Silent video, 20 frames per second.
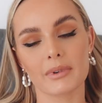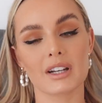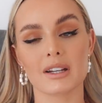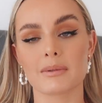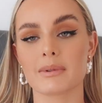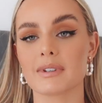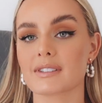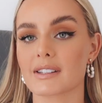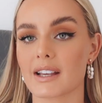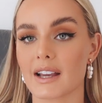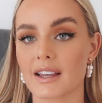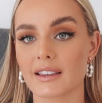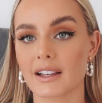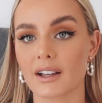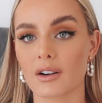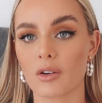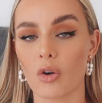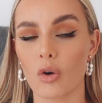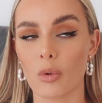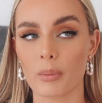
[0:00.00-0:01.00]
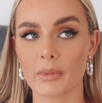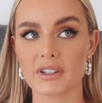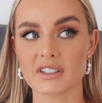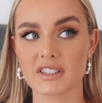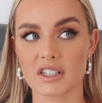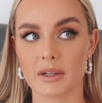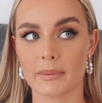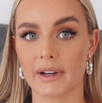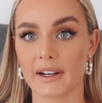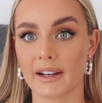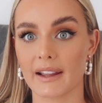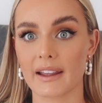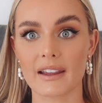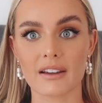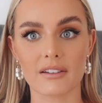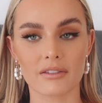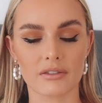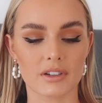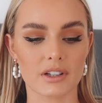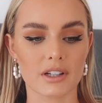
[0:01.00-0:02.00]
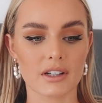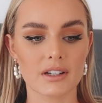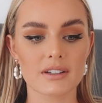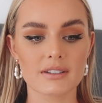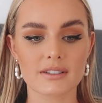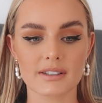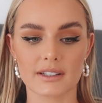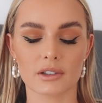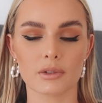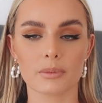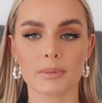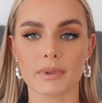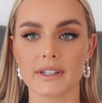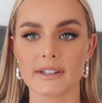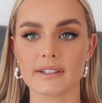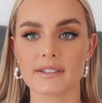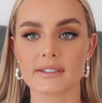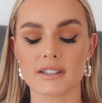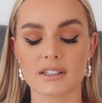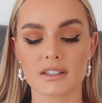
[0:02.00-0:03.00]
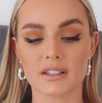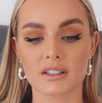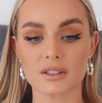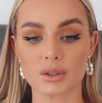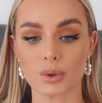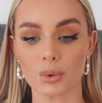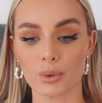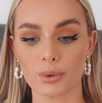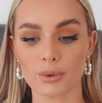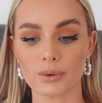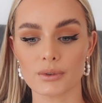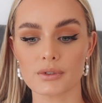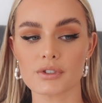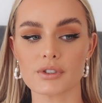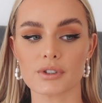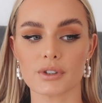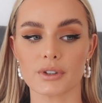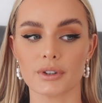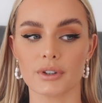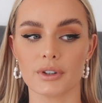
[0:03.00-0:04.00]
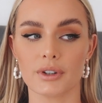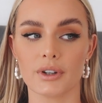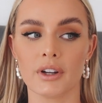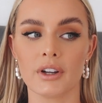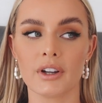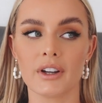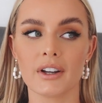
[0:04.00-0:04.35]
gonna be saying that almost about every single piece in this haul, so